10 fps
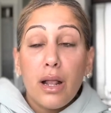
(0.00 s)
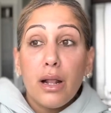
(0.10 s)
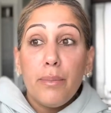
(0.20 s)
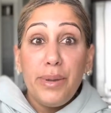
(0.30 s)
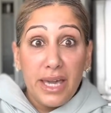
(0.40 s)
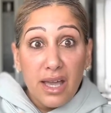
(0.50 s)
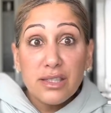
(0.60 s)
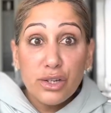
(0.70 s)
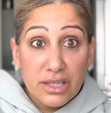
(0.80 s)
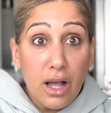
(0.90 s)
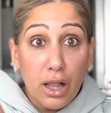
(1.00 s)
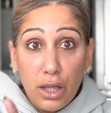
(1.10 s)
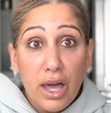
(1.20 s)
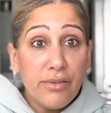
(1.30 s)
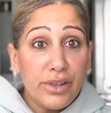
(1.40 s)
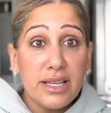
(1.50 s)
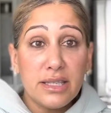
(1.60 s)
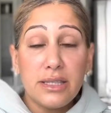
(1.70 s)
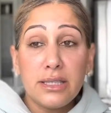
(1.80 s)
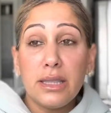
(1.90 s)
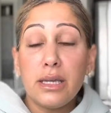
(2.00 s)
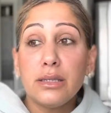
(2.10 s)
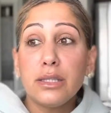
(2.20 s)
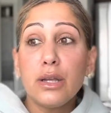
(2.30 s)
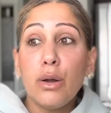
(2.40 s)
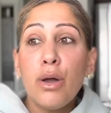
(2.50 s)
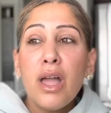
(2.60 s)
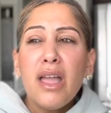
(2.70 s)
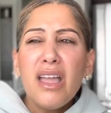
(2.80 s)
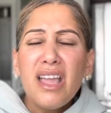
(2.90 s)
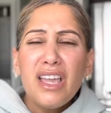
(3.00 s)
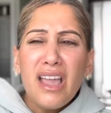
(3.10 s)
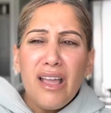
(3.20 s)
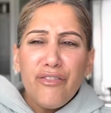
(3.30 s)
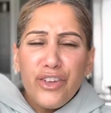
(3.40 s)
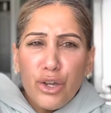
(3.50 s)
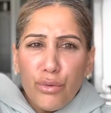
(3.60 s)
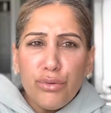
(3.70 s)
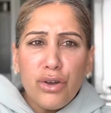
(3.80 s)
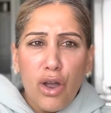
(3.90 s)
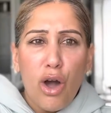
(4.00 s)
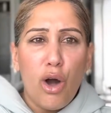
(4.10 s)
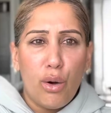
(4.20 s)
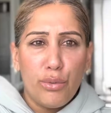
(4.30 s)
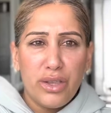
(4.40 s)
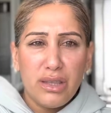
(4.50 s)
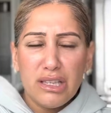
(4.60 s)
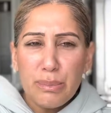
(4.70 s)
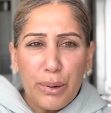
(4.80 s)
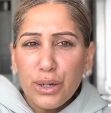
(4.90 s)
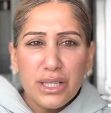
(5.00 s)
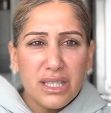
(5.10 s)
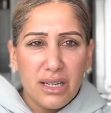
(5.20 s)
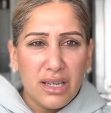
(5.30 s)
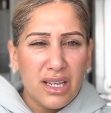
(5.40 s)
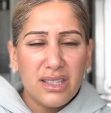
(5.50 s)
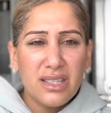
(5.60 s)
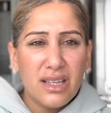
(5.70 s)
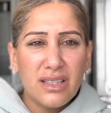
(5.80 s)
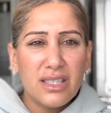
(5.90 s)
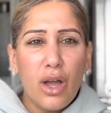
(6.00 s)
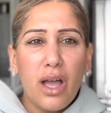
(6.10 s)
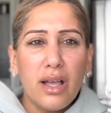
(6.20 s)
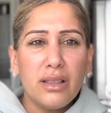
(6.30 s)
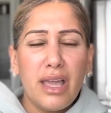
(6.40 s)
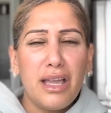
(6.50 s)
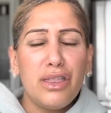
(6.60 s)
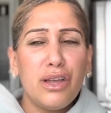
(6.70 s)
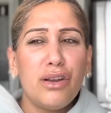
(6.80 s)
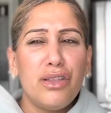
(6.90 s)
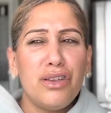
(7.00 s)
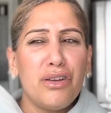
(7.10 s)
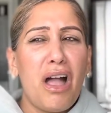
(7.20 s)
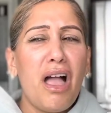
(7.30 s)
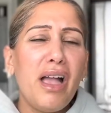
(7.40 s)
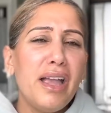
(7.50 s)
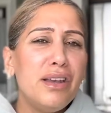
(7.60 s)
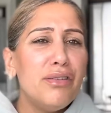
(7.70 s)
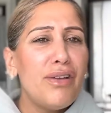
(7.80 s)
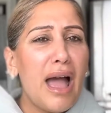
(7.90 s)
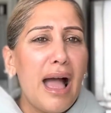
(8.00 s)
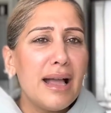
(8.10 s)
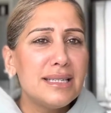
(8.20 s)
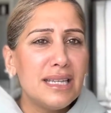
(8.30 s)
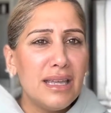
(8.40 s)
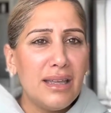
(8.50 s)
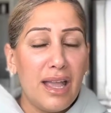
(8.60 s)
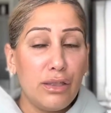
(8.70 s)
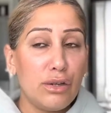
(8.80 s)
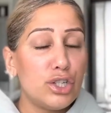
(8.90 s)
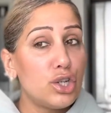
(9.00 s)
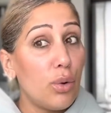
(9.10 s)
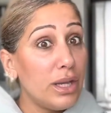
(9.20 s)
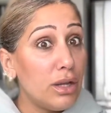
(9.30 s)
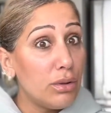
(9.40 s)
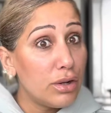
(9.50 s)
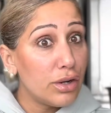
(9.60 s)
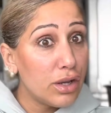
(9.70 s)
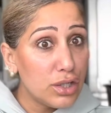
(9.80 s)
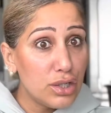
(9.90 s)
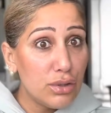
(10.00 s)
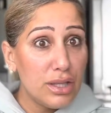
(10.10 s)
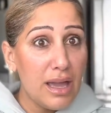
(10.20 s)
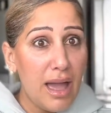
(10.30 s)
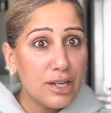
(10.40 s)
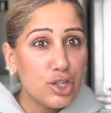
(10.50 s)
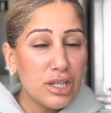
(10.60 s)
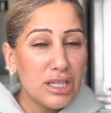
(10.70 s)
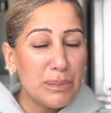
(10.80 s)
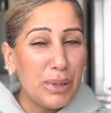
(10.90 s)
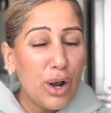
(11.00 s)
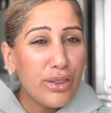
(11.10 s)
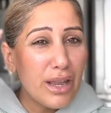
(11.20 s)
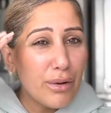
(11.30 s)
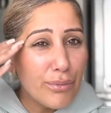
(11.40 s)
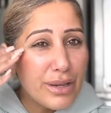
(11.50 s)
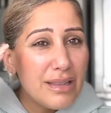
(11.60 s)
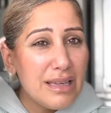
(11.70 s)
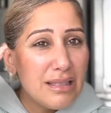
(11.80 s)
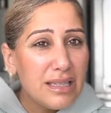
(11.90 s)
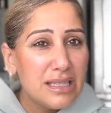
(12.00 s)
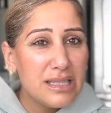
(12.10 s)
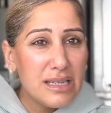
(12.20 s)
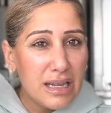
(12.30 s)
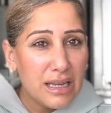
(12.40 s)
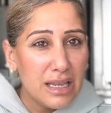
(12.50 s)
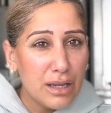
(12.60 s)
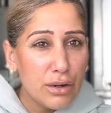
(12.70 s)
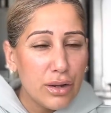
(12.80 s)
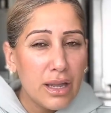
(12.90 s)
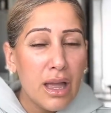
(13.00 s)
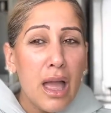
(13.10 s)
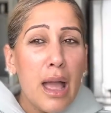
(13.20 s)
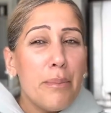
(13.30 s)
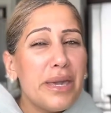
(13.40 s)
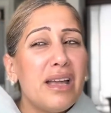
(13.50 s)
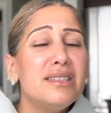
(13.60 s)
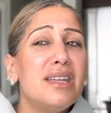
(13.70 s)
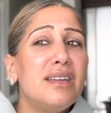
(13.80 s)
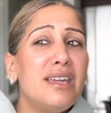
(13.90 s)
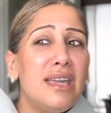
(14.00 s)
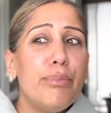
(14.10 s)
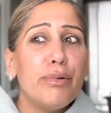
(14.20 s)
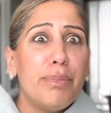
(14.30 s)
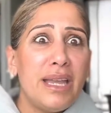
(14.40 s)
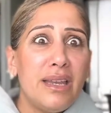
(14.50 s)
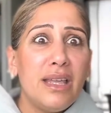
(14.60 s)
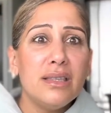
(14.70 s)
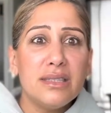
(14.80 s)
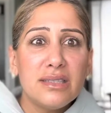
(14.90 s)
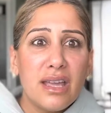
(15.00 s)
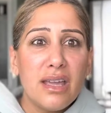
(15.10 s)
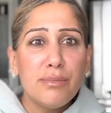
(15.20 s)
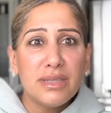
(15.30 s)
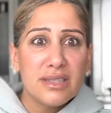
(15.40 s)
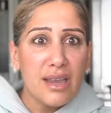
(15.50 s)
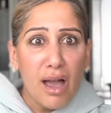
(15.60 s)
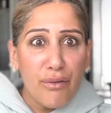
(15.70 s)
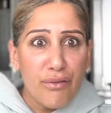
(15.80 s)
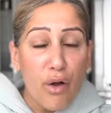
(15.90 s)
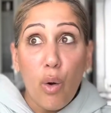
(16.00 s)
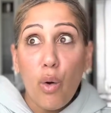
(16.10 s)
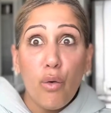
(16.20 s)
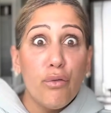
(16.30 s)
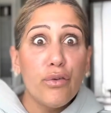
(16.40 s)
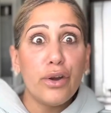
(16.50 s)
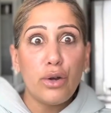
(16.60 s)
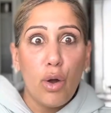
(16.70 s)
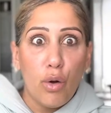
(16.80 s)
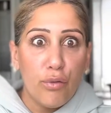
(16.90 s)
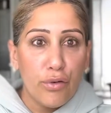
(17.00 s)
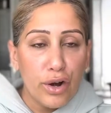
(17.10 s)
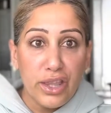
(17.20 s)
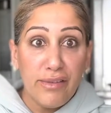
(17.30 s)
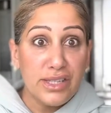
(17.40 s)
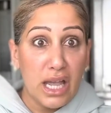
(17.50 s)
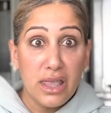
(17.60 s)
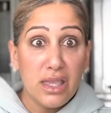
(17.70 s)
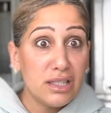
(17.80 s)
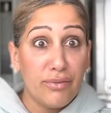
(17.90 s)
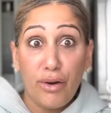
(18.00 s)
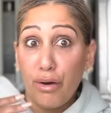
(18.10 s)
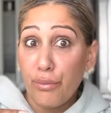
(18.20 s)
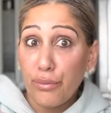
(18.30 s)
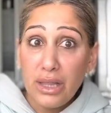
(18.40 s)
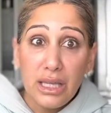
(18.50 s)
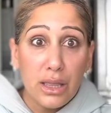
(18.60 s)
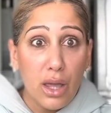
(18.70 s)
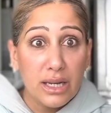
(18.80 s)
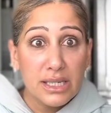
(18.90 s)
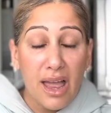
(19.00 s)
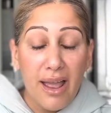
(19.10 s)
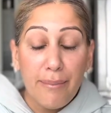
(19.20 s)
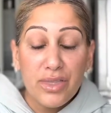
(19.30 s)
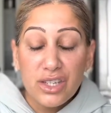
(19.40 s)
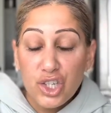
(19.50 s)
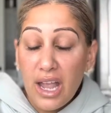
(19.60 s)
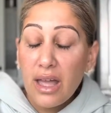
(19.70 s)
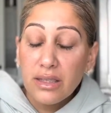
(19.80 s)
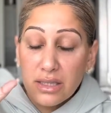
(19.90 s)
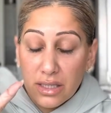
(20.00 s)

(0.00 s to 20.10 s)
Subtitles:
because there's a lot of lessons in this. So if you know that this person it's not like they're kind of acting and they're showing you they're going to do the actions, but are they really listening and hearing? Because they keep repeating the same stuff over and over, and they've done this for a really long time, the chances